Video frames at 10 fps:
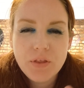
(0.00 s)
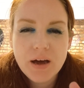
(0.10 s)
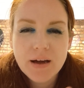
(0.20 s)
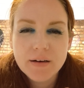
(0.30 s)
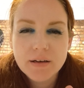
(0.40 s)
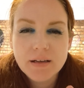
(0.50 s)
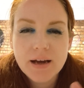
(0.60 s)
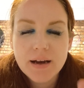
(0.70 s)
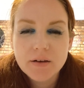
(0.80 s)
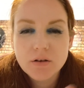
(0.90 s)
that
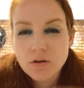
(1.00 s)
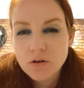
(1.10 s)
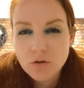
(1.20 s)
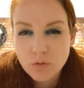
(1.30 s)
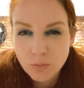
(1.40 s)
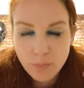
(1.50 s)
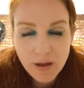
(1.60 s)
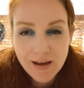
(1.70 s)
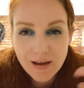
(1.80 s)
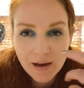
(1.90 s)
you
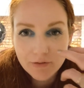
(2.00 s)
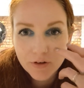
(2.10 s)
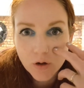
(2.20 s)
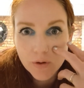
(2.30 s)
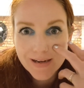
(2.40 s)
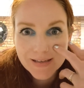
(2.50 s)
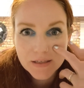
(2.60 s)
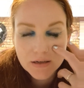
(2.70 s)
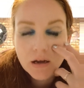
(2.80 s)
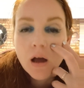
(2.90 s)
may have
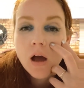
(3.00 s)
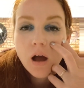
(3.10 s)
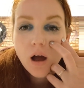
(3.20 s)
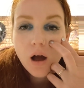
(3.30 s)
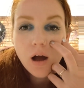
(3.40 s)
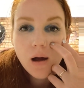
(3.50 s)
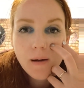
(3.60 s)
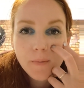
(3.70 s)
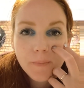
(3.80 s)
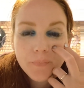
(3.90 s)
noticed.
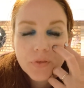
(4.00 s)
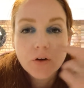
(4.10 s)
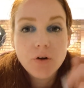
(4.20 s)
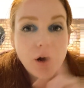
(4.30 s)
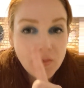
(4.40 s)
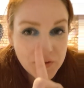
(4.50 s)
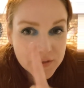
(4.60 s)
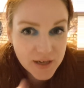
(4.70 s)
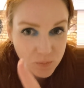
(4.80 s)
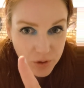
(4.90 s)
They're not
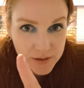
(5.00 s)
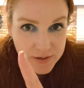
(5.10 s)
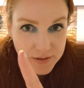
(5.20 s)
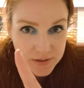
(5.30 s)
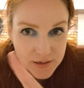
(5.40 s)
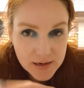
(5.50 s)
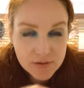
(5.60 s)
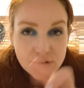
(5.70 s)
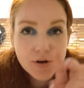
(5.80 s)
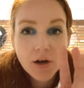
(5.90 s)
the zebras
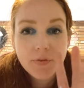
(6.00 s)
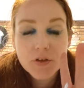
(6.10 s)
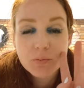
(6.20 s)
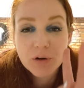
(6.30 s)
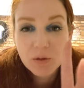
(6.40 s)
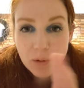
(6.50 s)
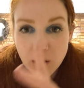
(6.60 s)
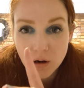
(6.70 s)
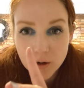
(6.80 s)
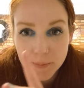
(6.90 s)
and they're not the
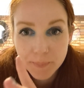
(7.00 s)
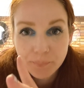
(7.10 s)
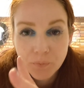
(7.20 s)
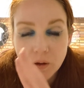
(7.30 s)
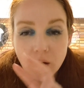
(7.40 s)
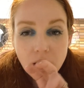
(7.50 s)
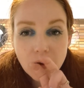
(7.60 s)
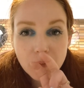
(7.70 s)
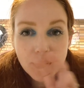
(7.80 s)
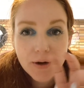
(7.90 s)
springbok.
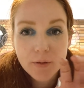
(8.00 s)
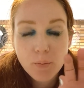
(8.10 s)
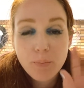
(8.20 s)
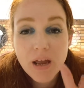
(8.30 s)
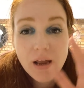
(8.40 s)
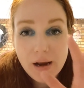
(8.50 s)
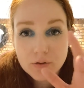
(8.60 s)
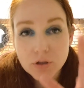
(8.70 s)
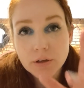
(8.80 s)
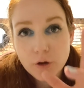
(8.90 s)
They're the big
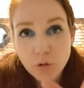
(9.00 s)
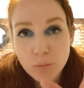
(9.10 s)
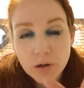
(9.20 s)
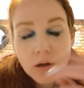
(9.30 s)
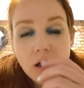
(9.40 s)
antelope.